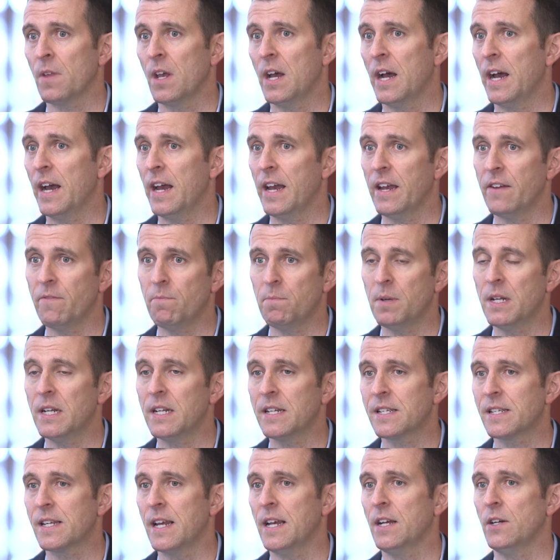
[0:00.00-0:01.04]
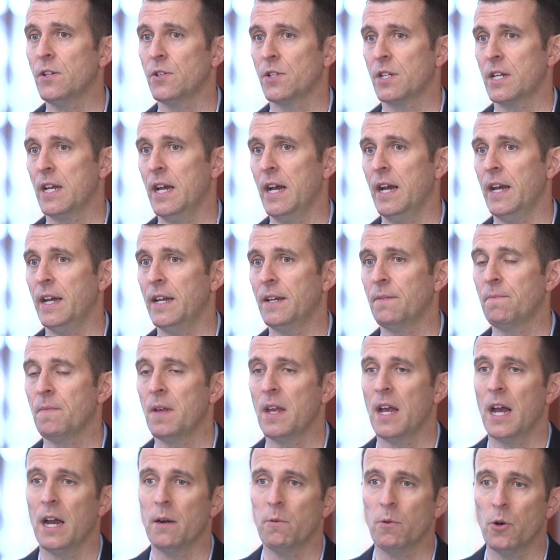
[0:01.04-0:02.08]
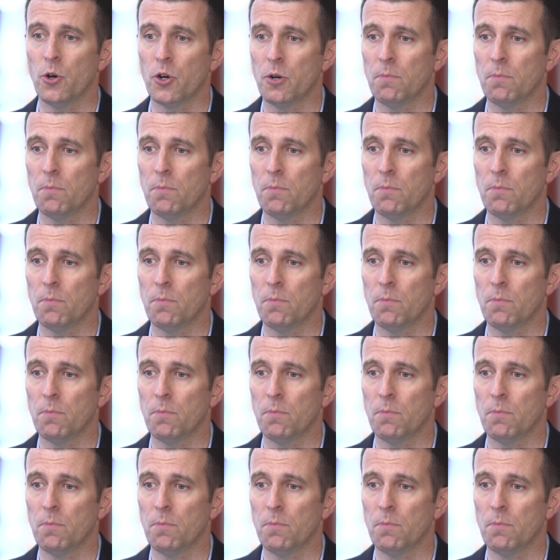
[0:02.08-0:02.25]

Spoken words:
I've been a sales guy. I wrote